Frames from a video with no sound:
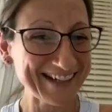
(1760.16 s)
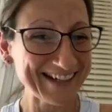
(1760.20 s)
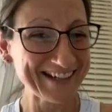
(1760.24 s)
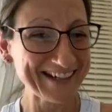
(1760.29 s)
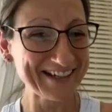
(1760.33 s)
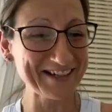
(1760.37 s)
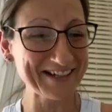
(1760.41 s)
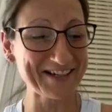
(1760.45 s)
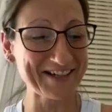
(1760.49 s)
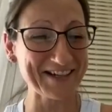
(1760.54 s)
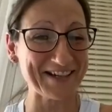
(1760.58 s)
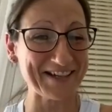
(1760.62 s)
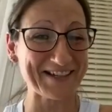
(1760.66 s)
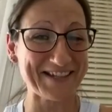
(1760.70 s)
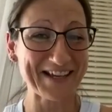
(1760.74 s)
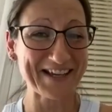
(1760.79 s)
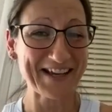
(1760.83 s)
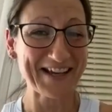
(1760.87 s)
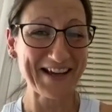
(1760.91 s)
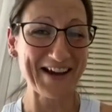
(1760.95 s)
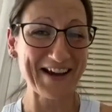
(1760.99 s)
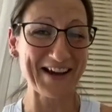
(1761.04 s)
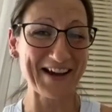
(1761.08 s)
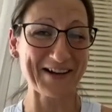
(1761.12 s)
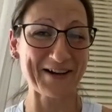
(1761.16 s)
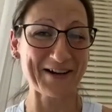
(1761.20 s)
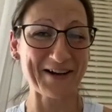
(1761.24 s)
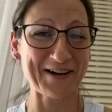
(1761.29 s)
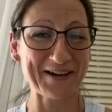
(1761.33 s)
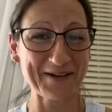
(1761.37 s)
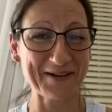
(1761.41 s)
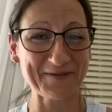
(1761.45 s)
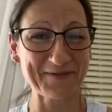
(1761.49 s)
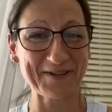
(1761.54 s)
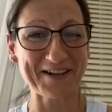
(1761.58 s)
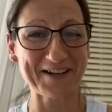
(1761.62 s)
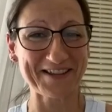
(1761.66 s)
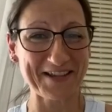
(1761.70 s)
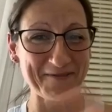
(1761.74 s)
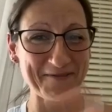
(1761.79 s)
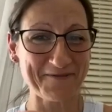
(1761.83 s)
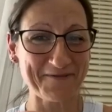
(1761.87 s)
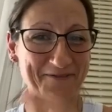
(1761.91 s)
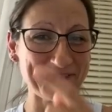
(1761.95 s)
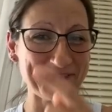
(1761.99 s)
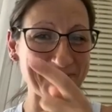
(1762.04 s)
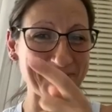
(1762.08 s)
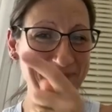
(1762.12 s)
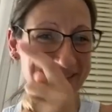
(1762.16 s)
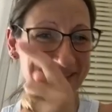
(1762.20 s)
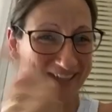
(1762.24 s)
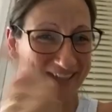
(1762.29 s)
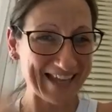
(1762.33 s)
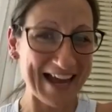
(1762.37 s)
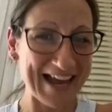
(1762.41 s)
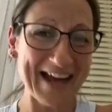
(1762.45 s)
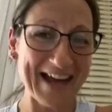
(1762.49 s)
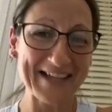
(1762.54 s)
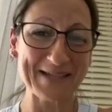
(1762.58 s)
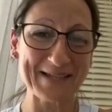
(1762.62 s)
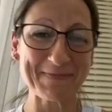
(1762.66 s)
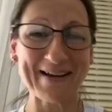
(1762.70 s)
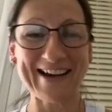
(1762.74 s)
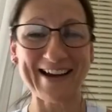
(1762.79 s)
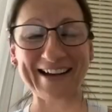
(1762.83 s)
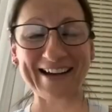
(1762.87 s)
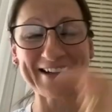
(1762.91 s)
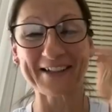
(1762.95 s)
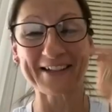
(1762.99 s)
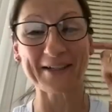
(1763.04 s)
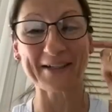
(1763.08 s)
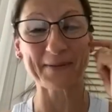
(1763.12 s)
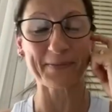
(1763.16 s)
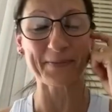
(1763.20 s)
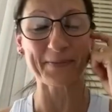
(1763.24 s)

because I kind of wanted them for my last market.